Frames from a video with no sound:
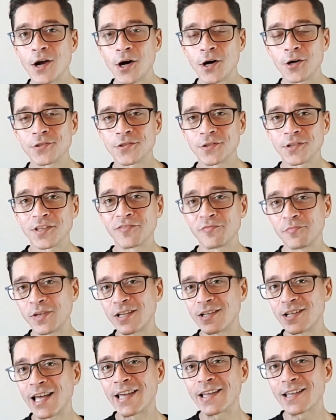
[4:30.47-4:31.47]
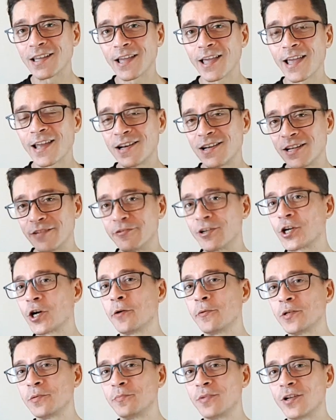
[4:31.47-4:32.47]
Also, give me a like and leave a
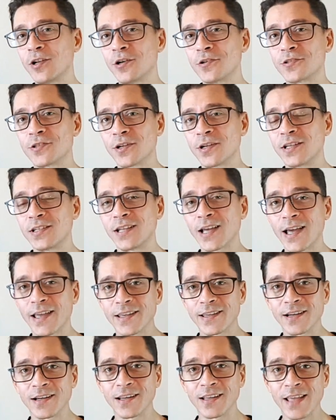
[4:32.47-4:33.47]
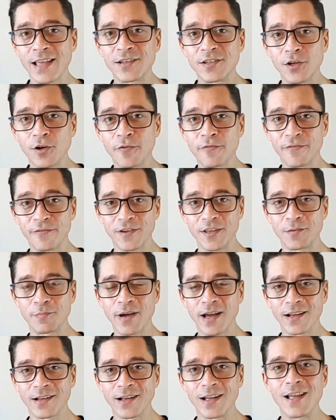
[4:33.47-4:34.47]
comment below so that I can get your
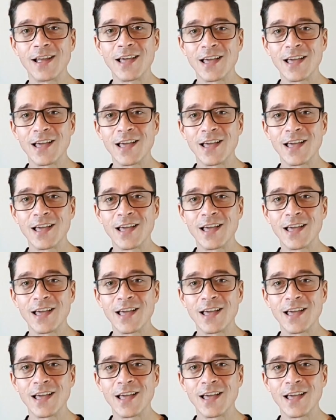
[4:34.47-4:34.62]
feedback.